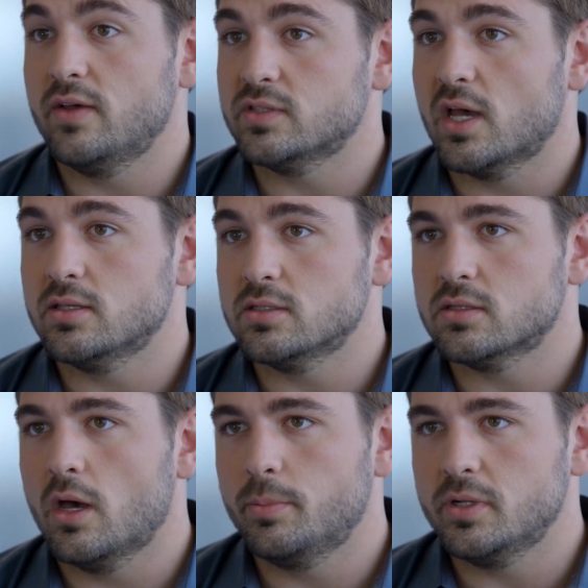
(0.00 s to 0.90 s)
life
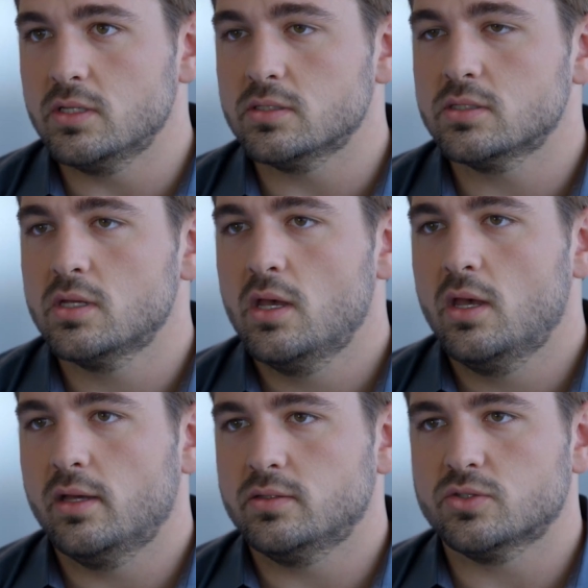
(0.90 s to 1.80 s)
sciences companies
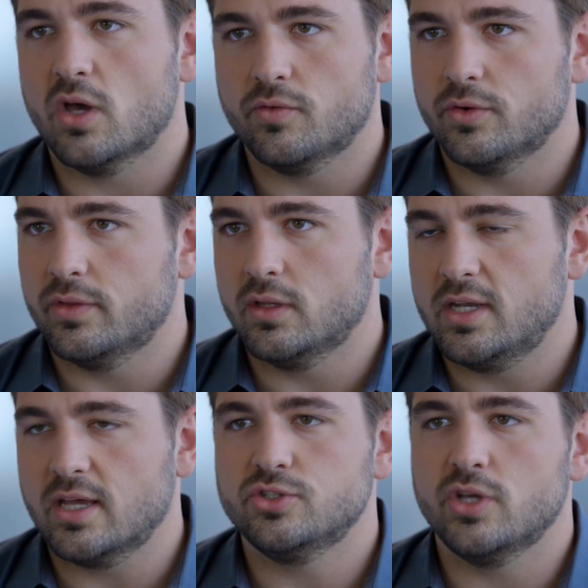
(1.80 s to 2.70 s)
discover the
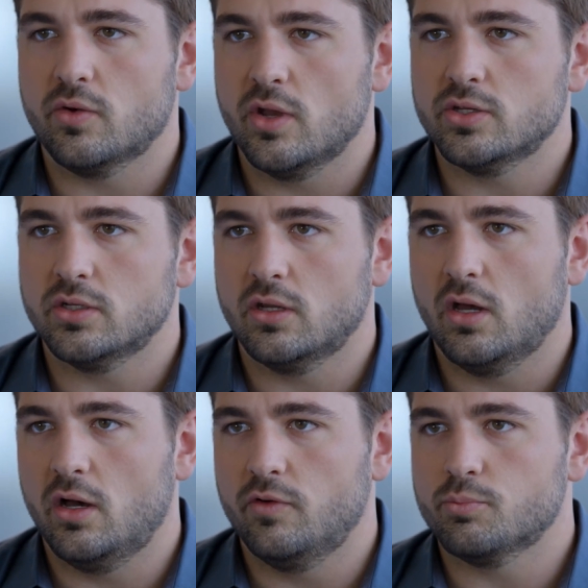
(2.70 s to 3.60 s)
next generation
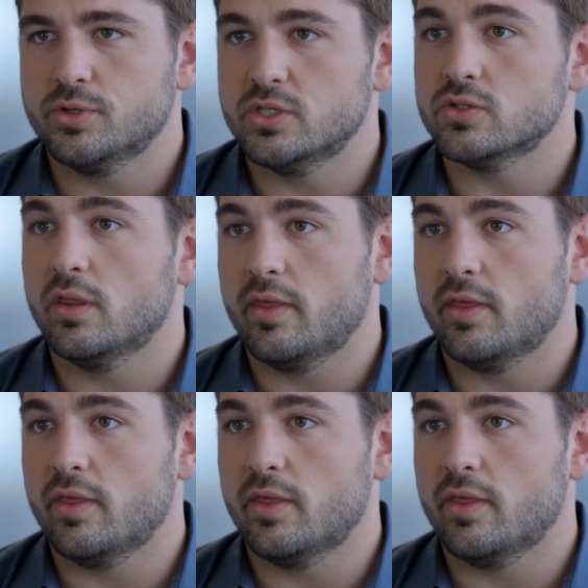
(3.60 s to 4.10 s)
of precision